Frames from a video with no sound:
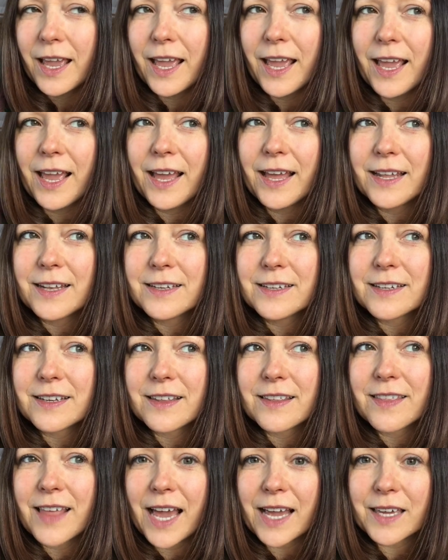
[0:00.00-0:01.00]
And
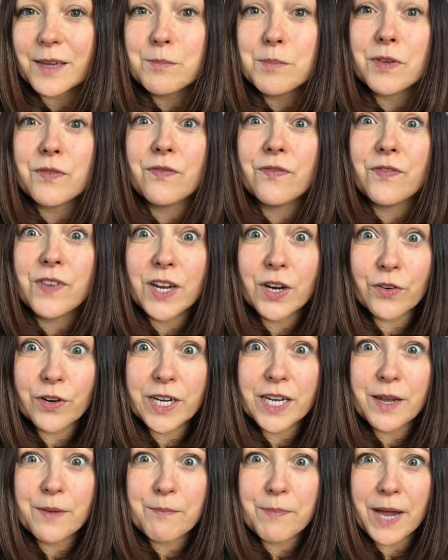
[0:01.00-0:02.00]
that can be
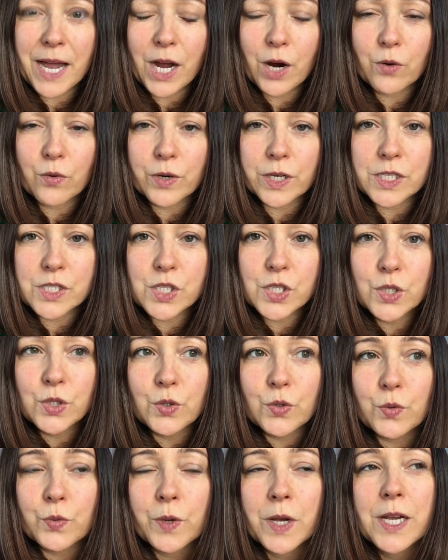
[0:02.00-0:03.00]
very empowering
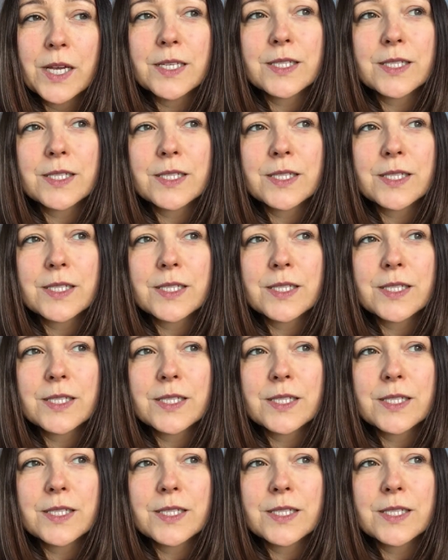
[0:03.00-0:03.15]
too.